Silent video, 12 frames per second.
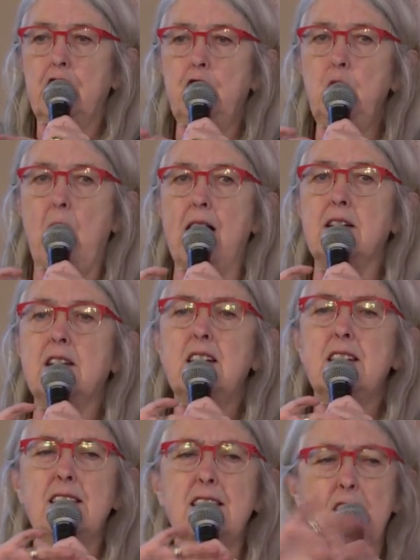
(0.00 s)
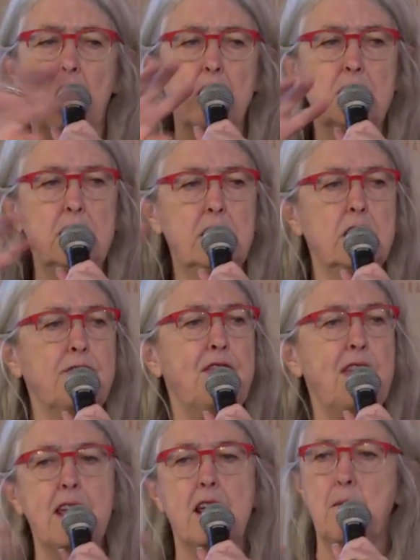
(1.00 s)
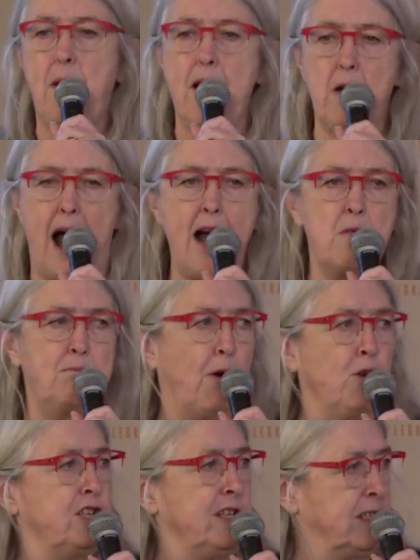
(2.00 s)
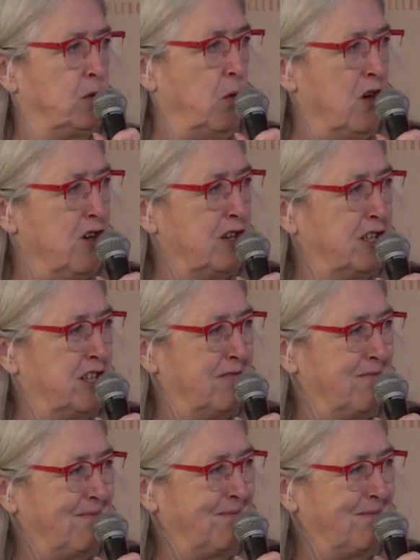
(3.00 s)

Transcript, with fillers: who had started to think about how bodies worked,